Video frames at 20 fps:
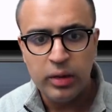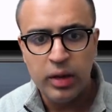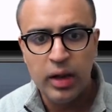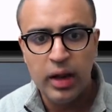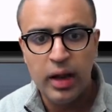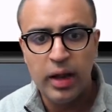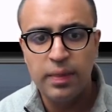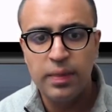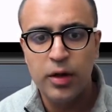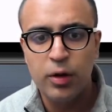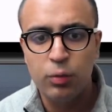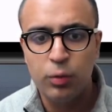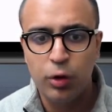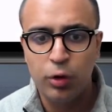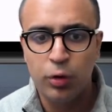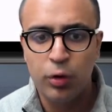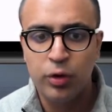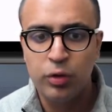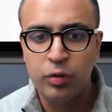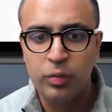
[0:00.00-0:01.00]
And then we're
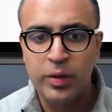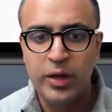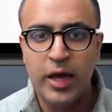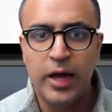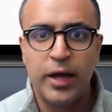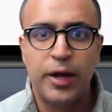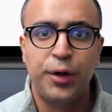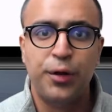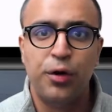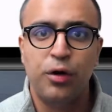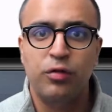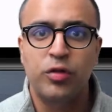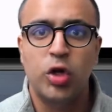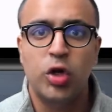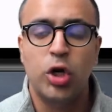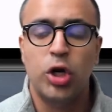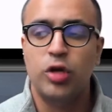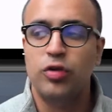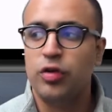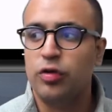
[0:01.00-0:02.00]
going to be adding all of the
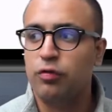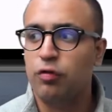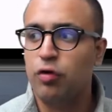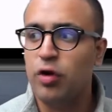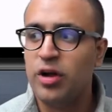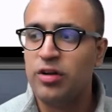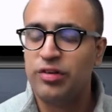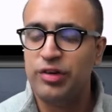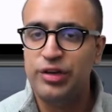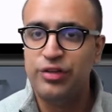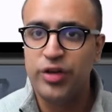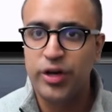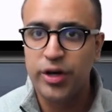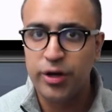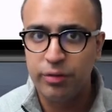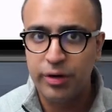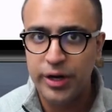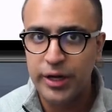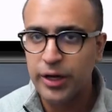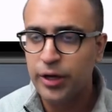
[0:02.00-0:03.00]
logic for actually
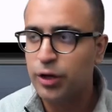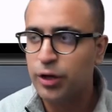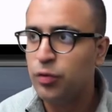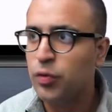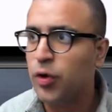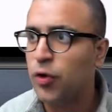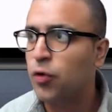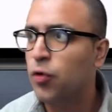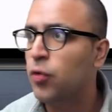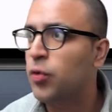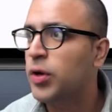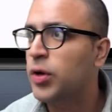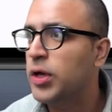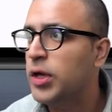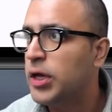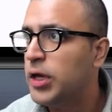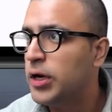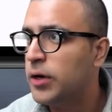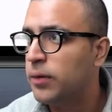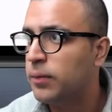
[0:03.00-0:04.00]
generating a QR code
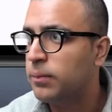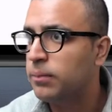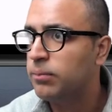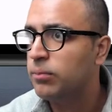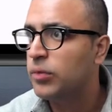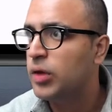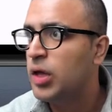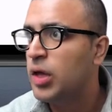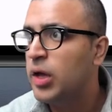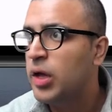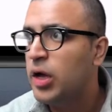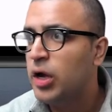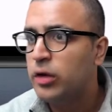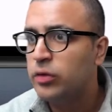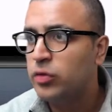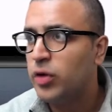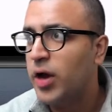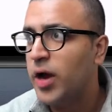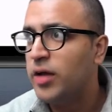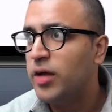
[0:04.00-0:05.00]
here.
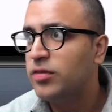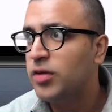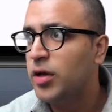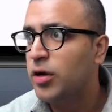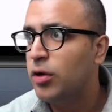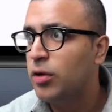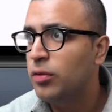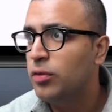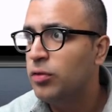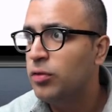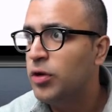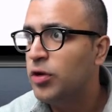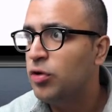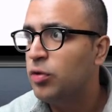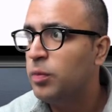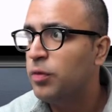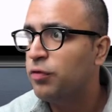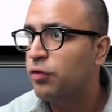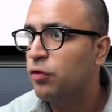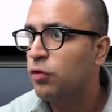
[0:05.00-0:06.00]
So as I had alluded to
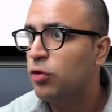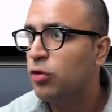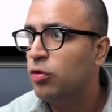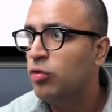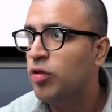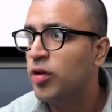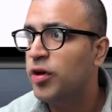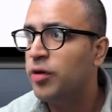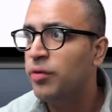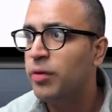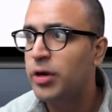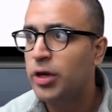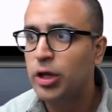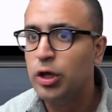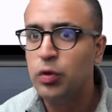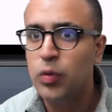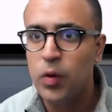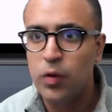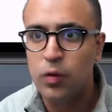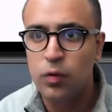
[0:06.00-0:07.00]
before, to generate a
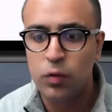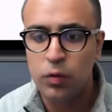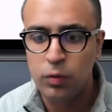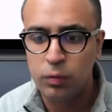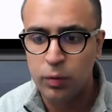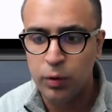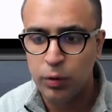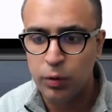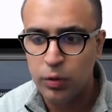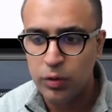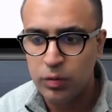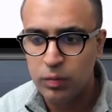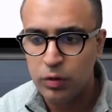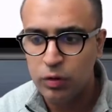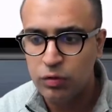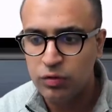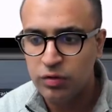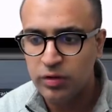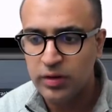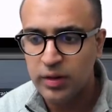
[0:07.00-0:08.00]
QR code, we're going to be
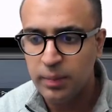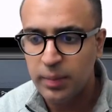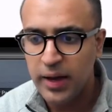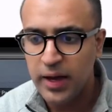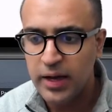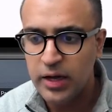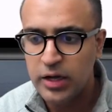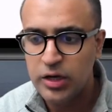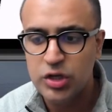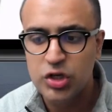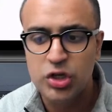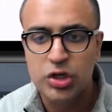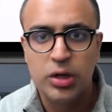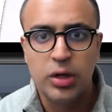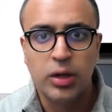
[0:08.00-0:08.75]
using the package